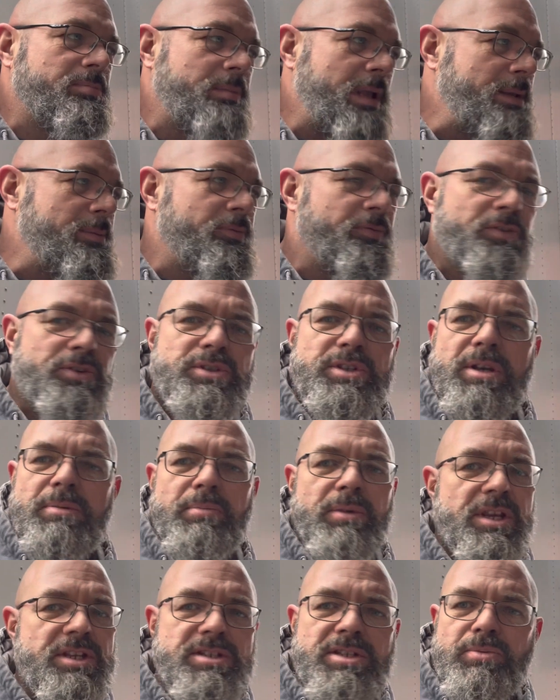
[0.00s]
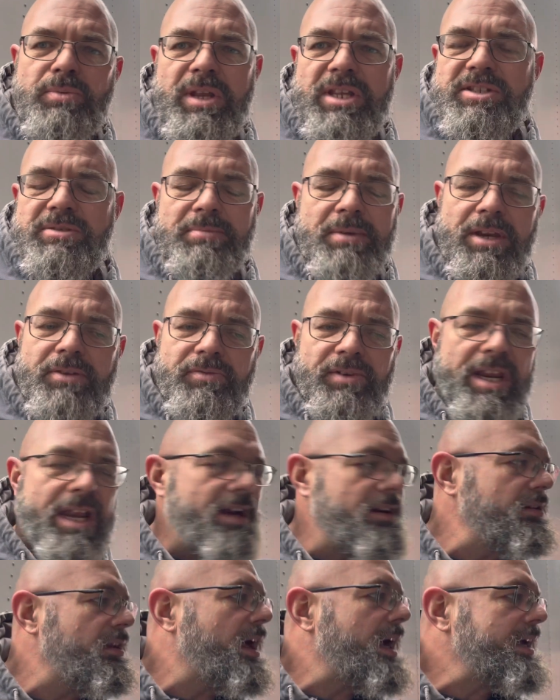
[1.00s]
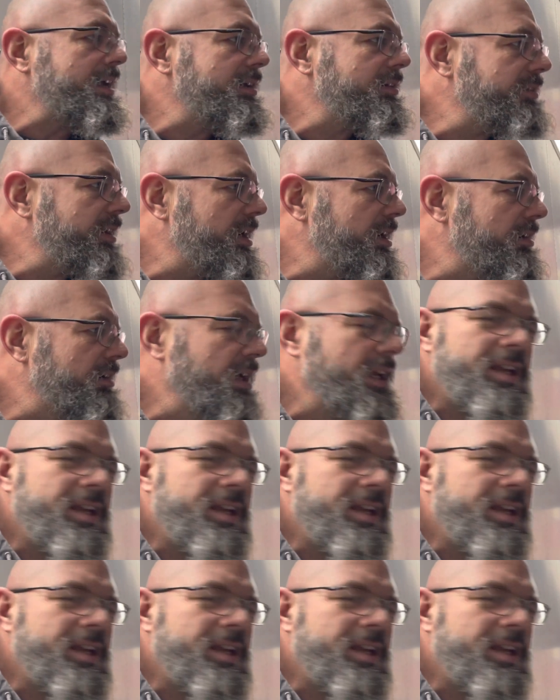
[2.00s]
Maybe for some reason we have some kind of an airlock in there.